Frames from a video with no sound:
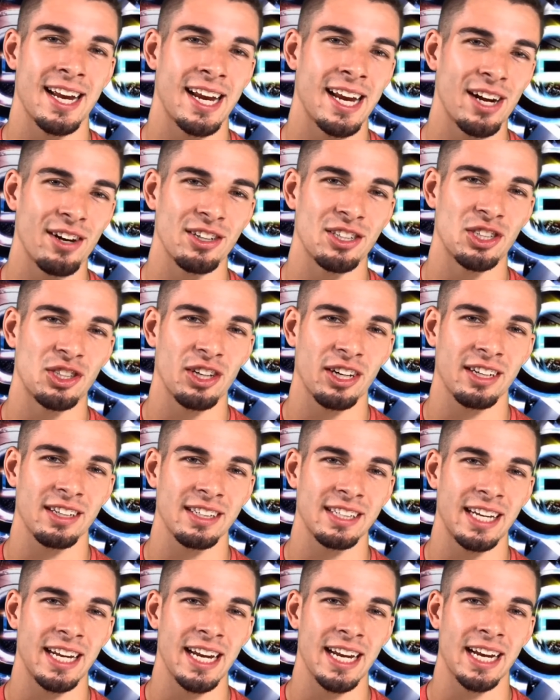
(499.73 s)
here at Strictly
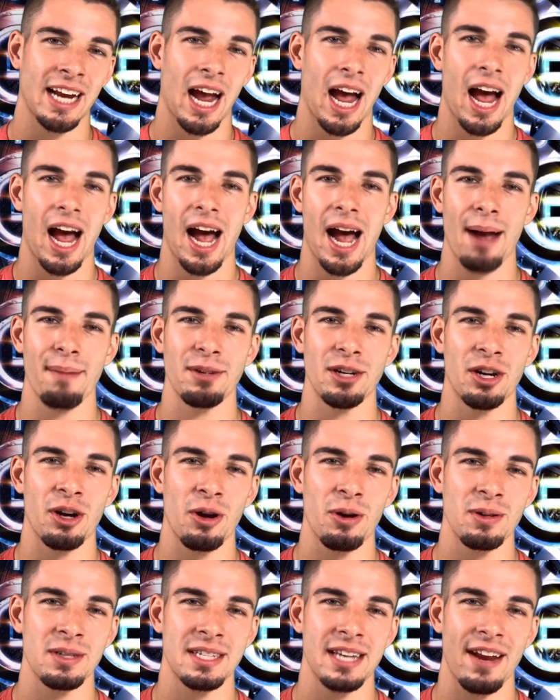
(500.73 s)
Geek. I'm your
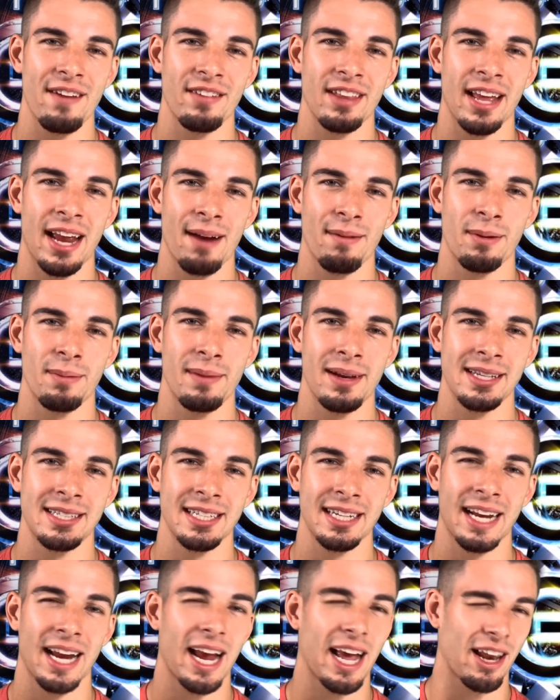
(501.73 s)
host, David the Hammer
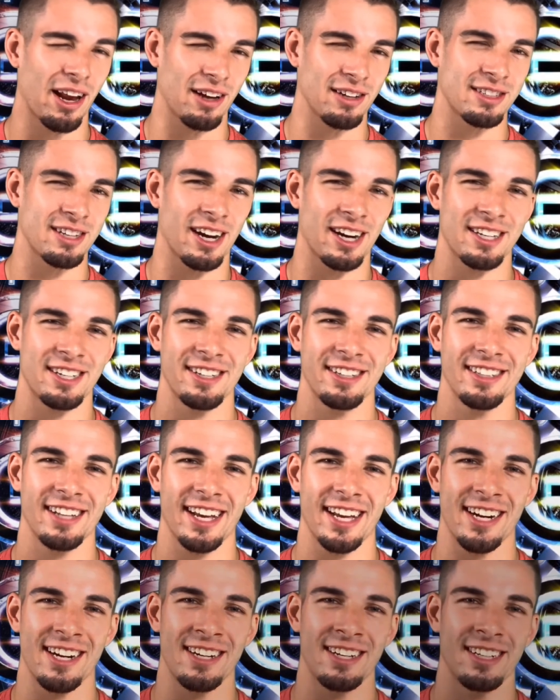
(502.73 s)
Messick, and I'll talk to you
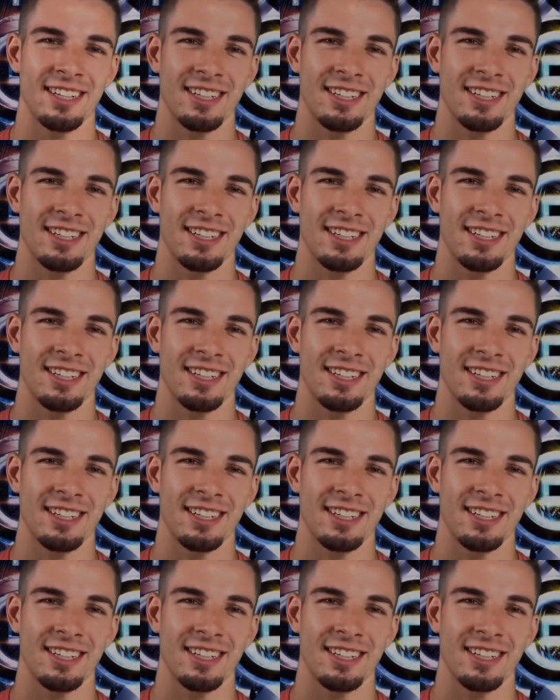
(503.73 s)
later.